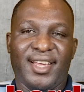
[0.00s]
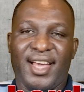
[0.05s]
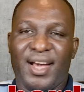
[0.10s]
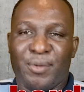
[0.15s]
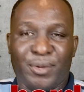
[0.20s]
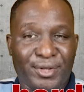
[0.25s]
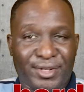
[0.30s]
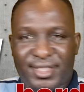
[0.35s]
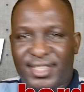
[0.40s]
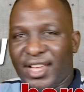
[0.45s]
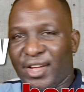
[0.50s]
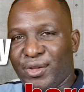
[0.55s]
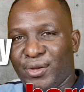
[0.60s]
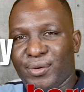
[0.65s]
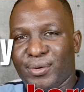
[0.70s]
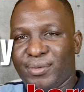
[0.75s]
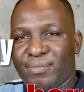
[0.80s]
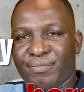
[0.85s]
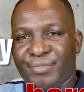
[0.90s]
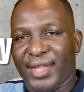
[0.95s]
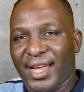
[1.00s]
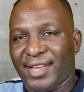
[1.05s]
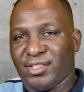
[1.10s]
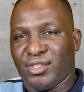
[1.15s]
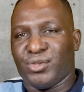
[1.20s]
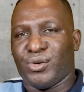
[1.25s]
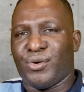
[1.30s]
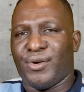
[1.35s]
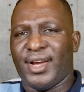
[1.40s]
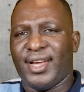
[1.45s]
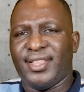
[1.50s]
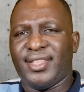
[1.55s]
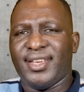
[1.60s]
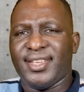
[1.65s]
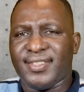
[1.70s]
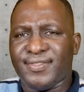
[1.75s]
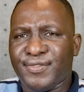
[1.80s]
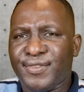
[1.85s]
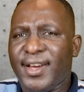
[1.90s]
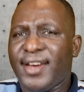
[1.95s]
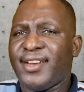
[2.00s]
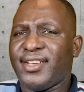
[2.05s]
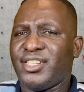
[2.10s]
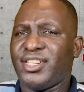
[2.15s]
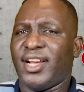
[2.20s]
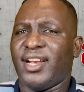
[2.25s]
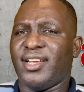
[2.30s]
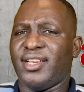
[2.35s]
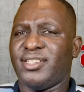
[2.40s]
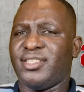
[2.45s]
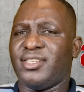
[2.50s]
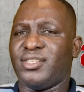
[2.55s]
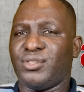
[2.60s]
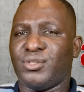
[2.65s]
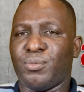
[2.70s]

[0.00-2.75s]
I want to tell you that's all right. It's very challenging